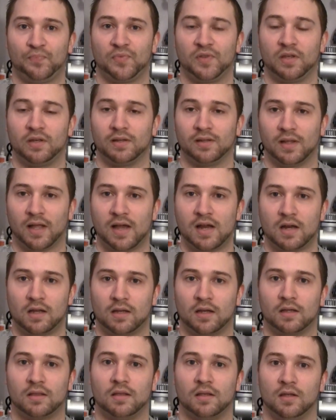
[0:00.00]
the
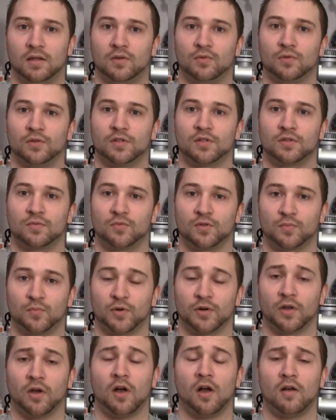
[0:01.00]
lighting at the end was
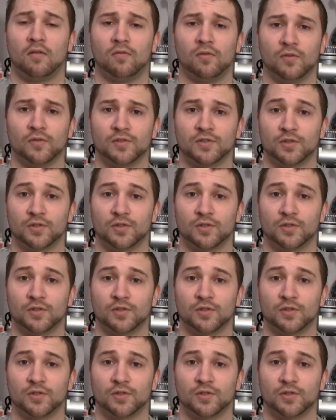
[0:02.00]
pretty awful,